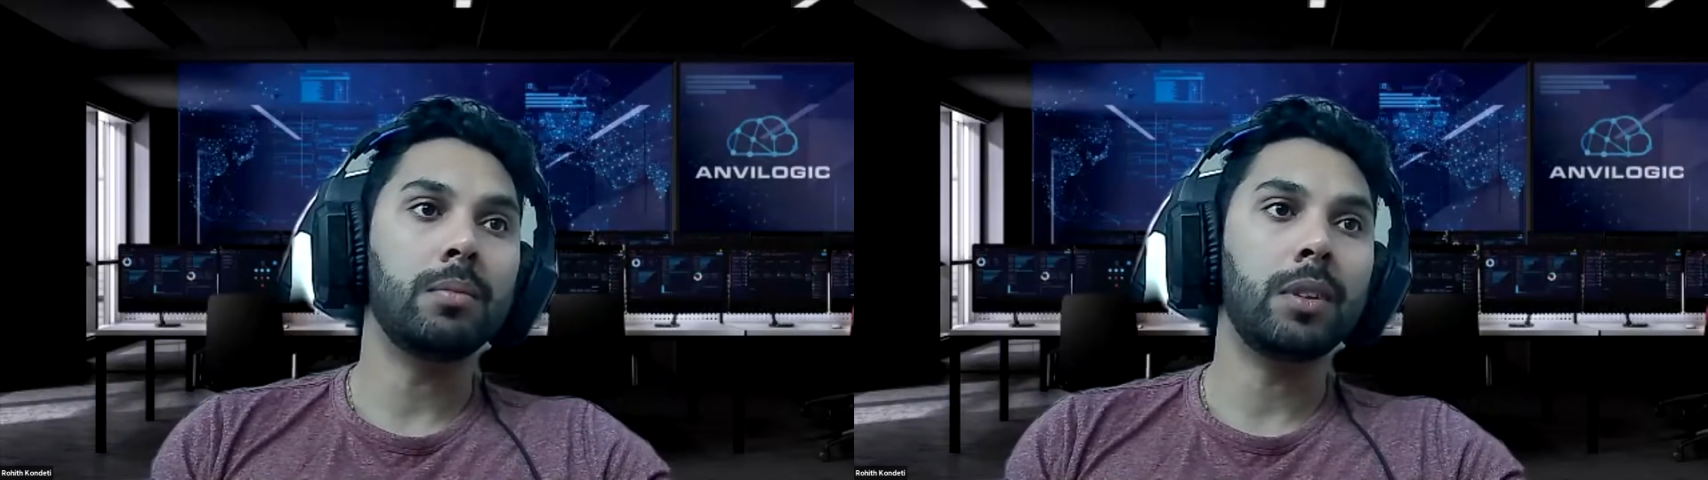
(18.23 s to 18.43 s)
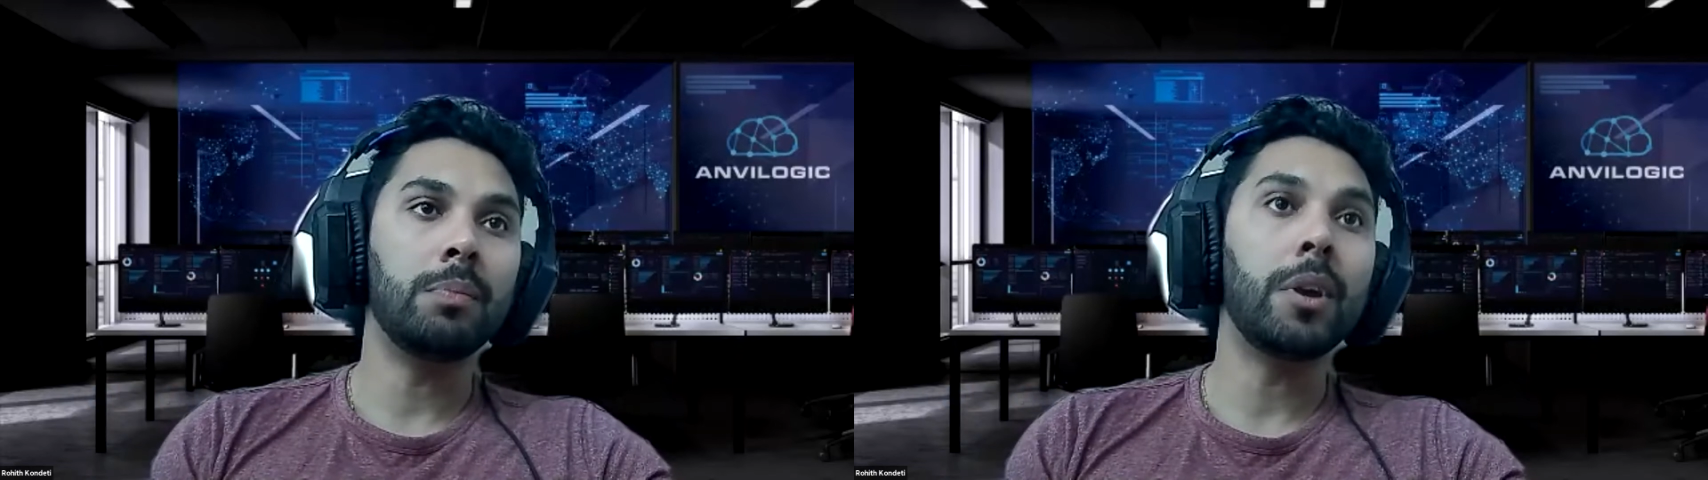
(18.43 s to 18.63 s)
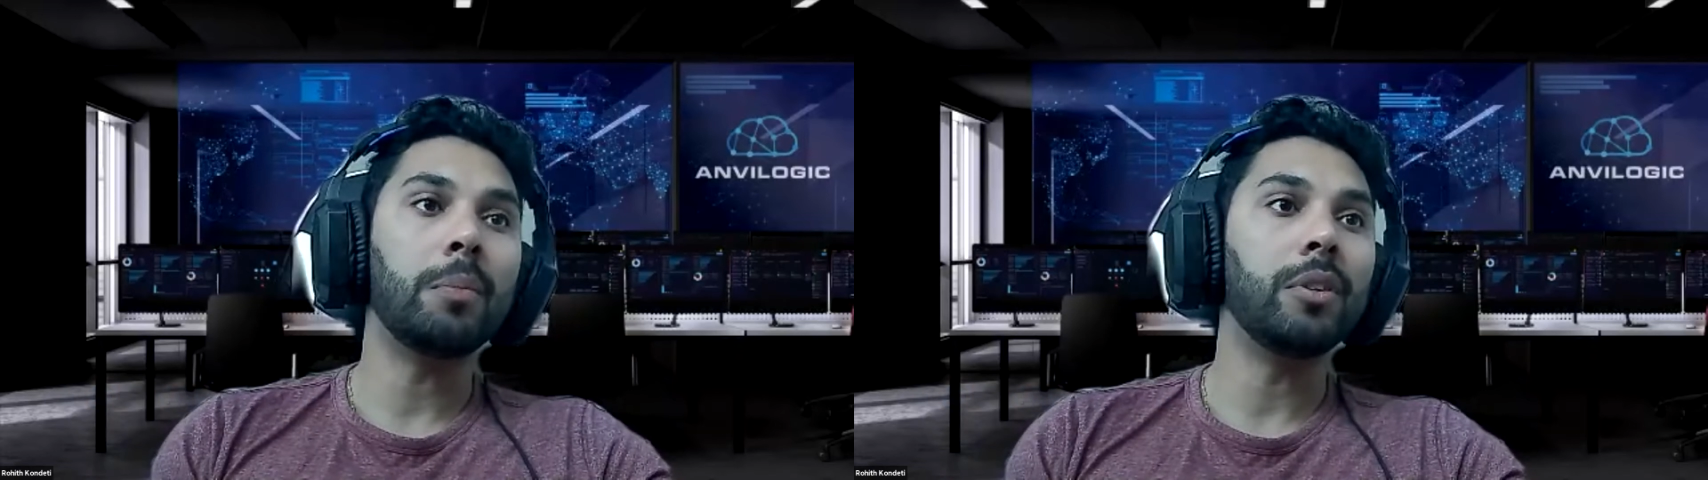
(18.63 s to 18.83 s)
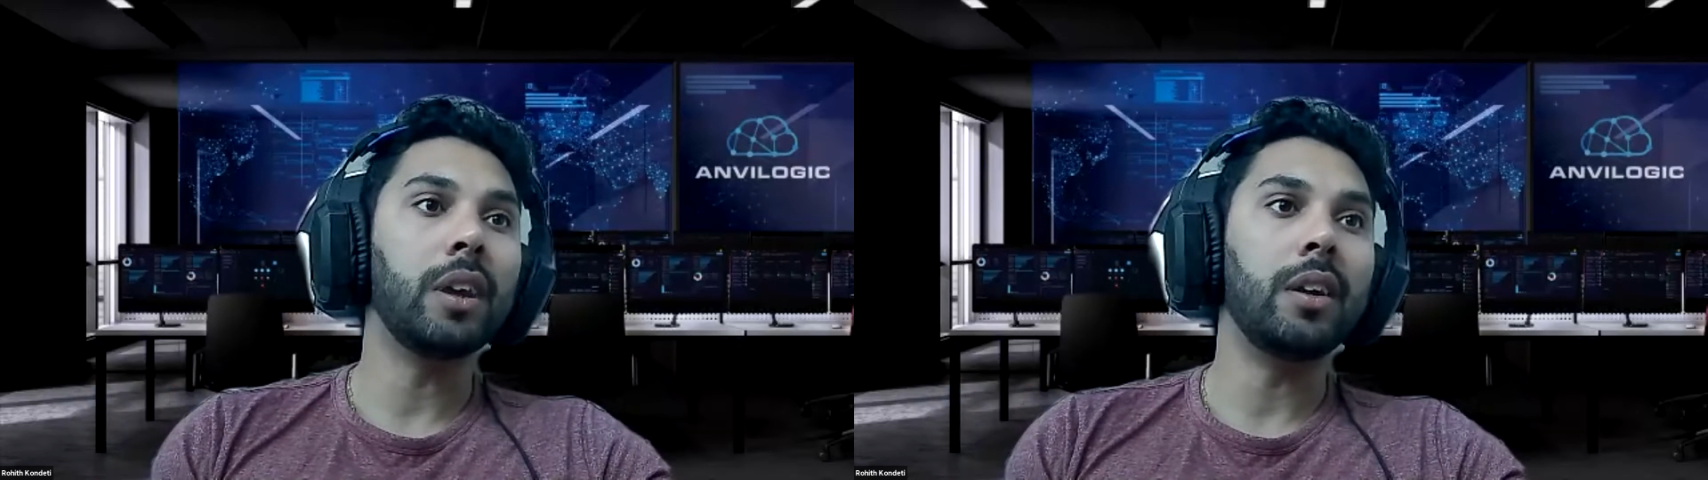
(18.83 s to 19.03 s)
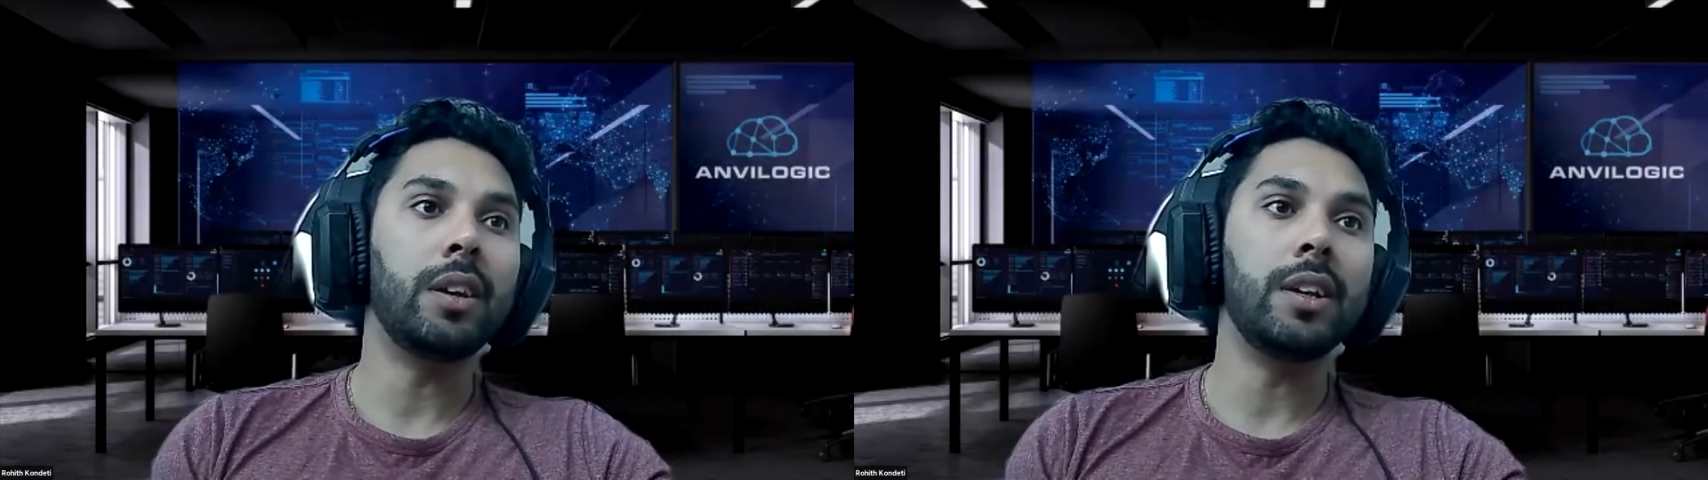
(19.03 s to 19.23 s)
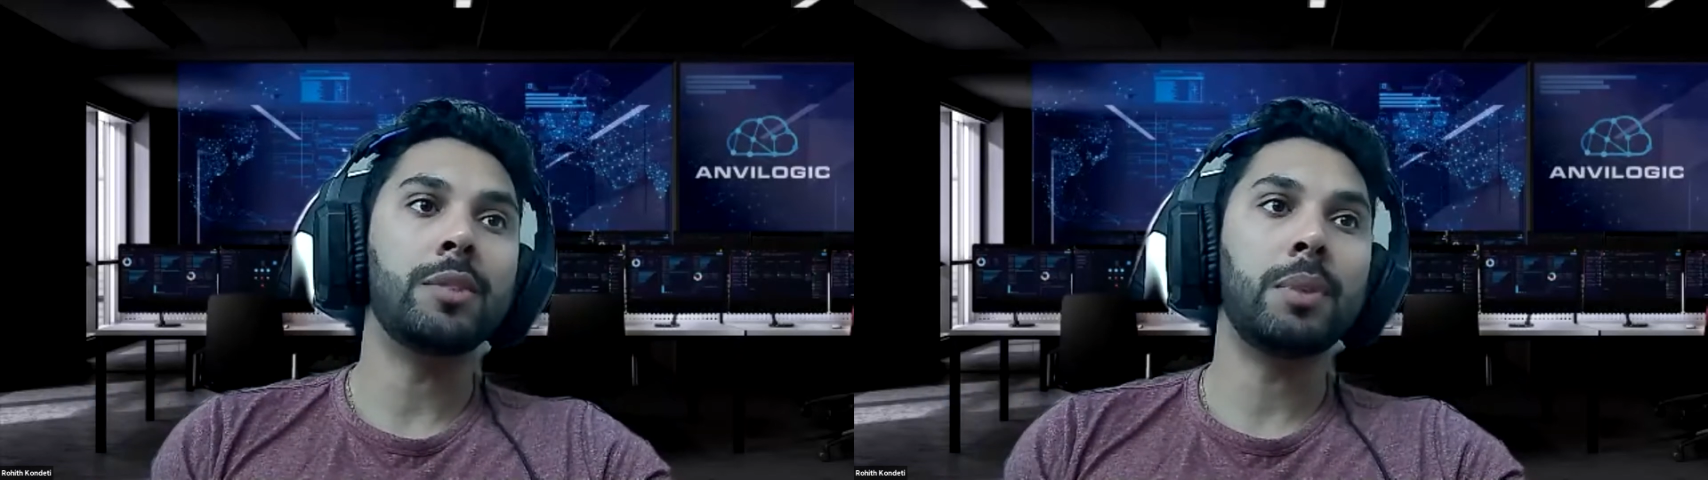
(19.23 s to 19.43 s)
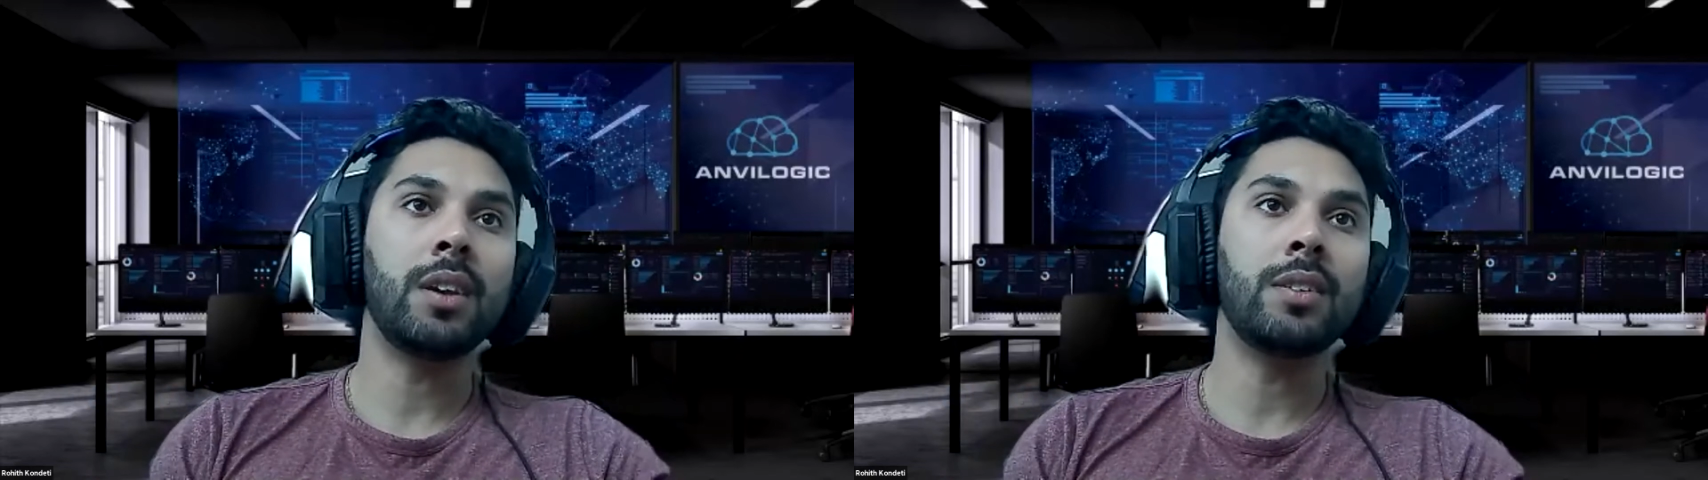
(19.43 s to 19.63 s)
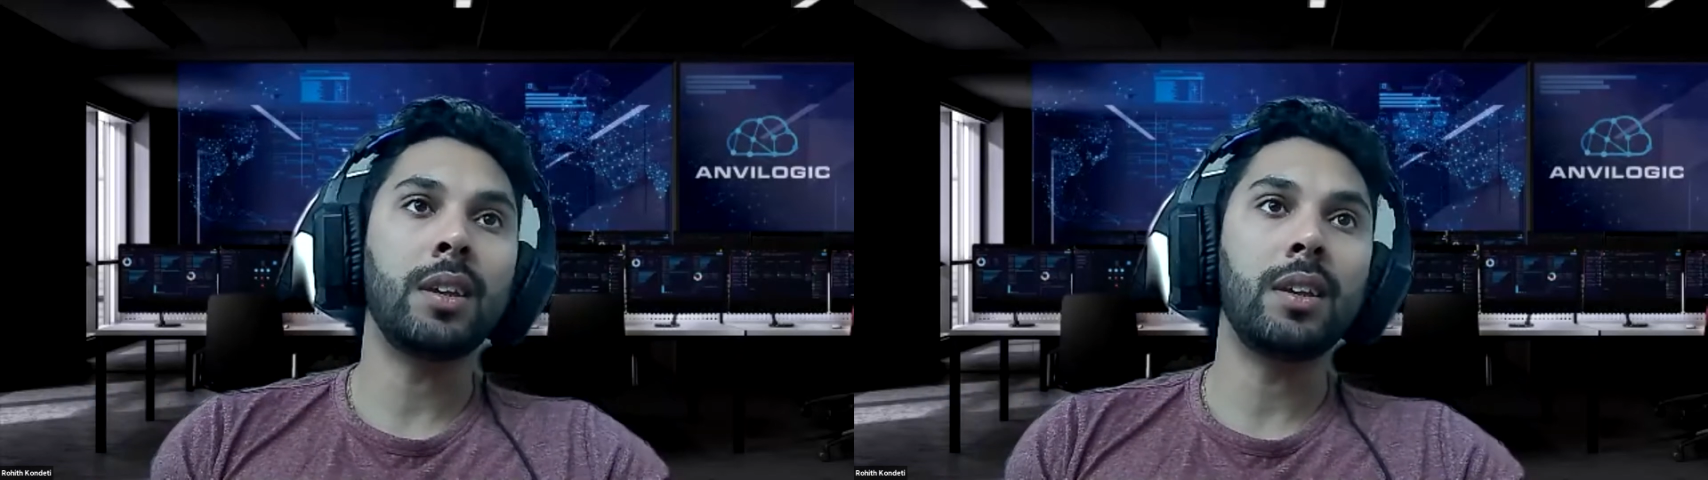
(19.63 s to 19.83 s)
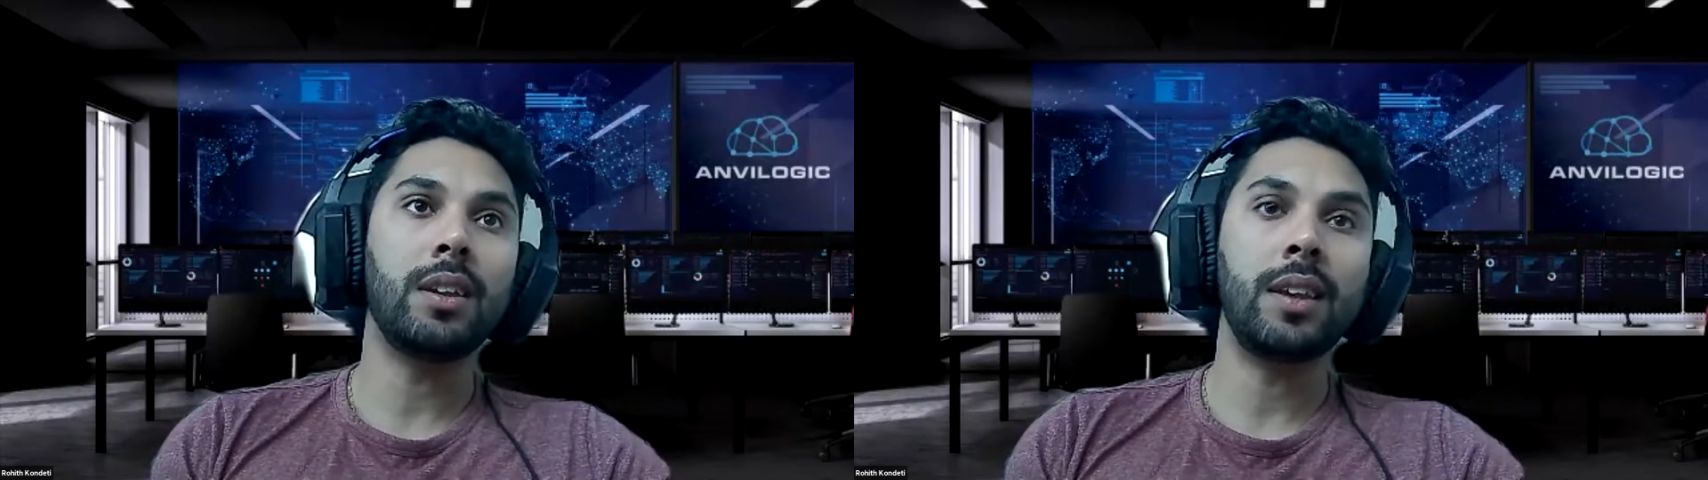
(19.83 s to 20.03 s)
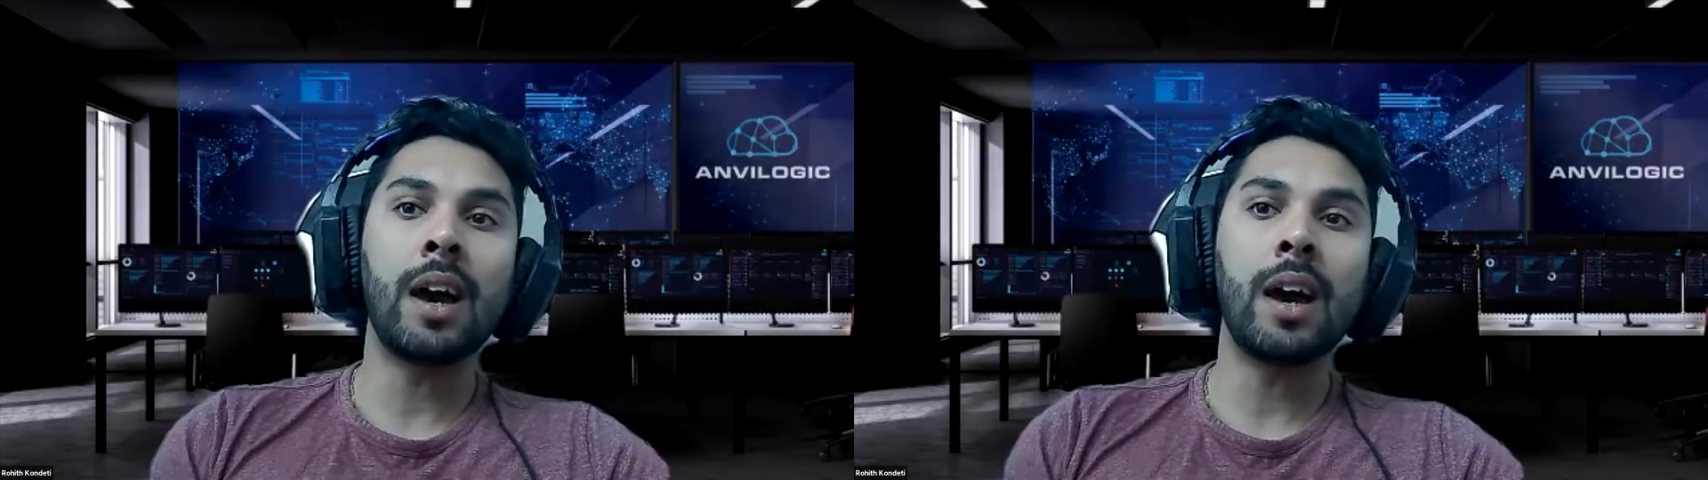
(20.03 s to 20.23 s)
in popularity, is because it
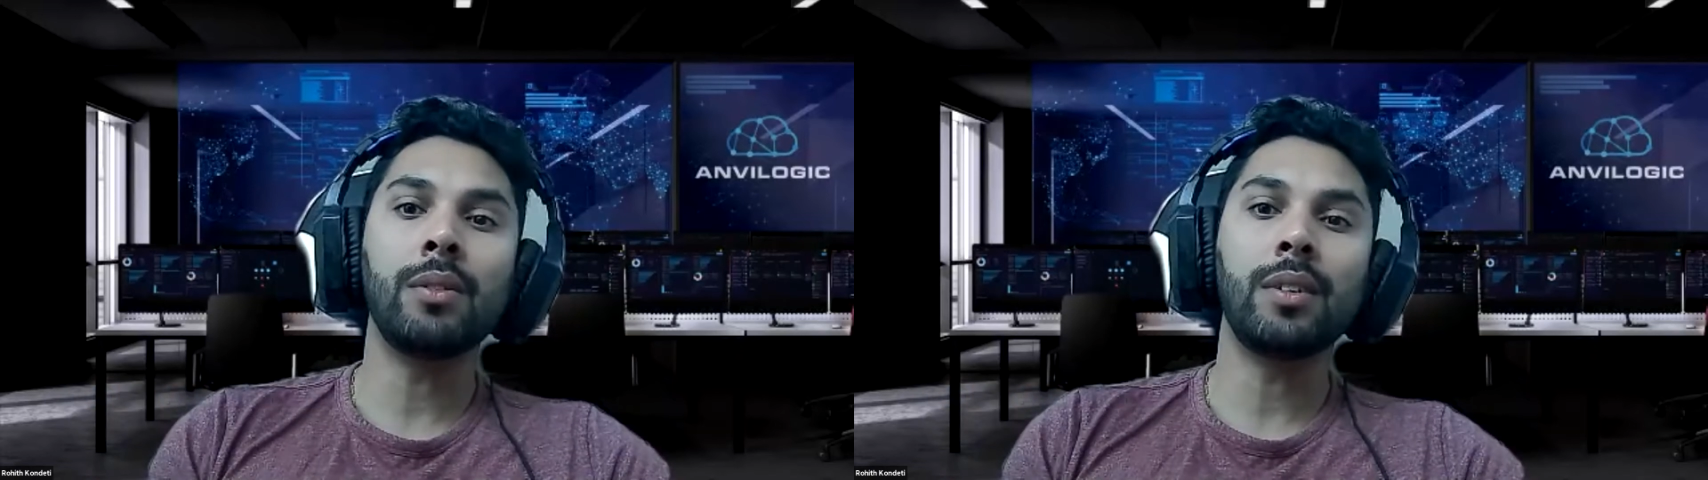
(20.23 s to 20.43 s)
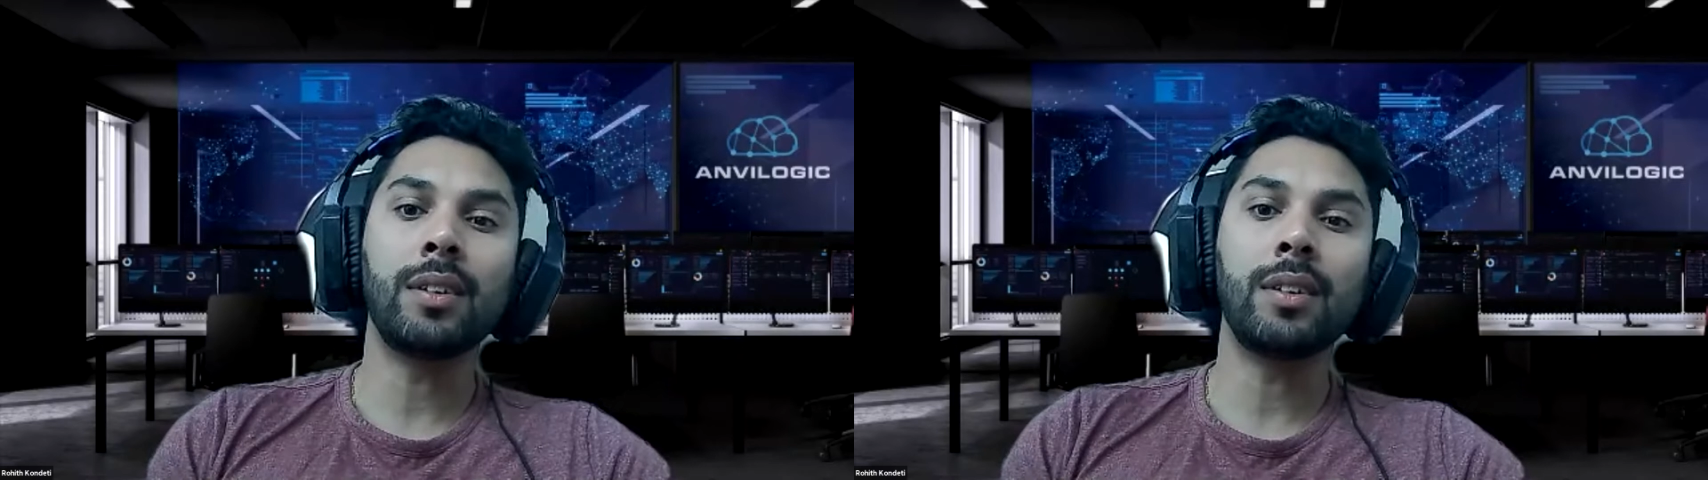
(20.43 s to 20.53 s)
now